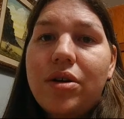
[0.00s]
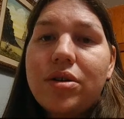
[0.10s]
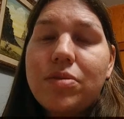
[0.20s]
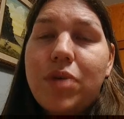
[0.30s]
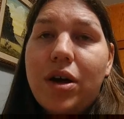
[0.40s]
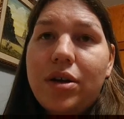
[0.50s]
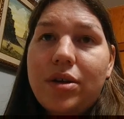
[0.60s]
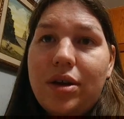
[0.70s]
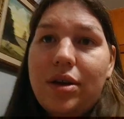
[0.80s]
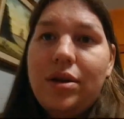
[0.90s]
as a bus
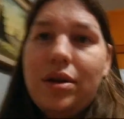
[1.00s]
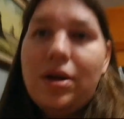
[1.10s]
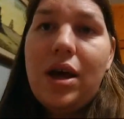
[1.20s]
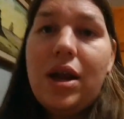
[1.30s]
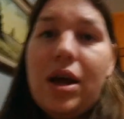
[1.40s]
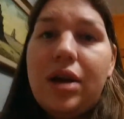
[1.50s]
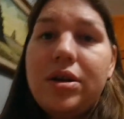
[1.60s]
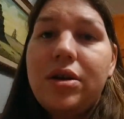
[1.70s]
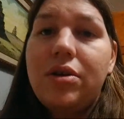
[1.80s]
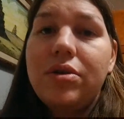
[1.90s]
is. And I
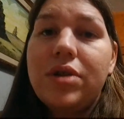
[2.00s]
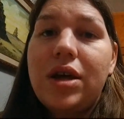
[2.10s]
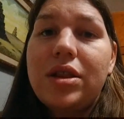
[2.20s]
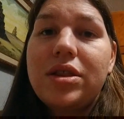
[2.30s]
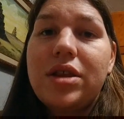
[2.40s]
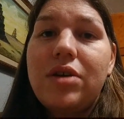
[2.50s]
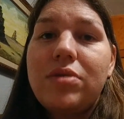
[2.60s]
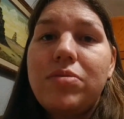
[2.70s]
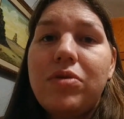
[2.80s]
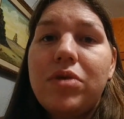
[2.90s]
don't think it would
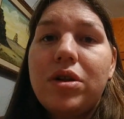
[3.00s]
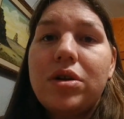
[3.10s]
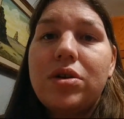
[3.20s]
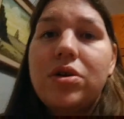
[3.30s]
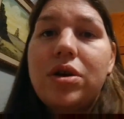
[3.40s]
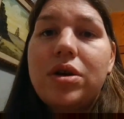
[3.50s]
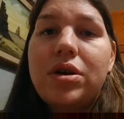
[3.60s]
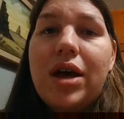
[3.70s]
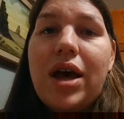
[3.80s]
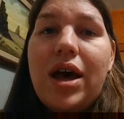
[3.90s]
be really good to
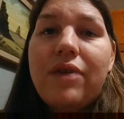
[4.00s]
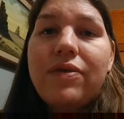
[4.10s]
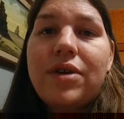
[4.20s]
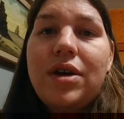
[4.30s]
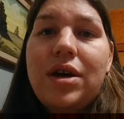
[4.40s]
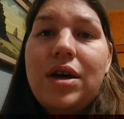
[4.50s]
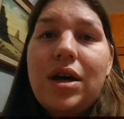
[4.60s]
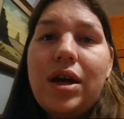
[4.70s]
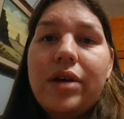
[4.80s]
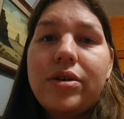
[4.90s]
have
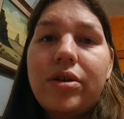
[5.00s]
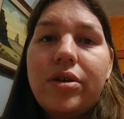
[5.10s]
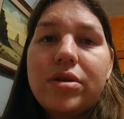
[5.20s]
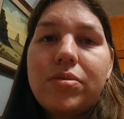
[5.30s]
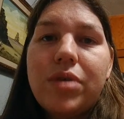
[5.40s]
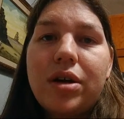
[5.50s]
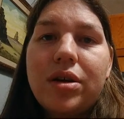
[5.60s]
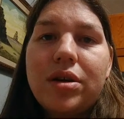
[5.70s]
as tall as a bus.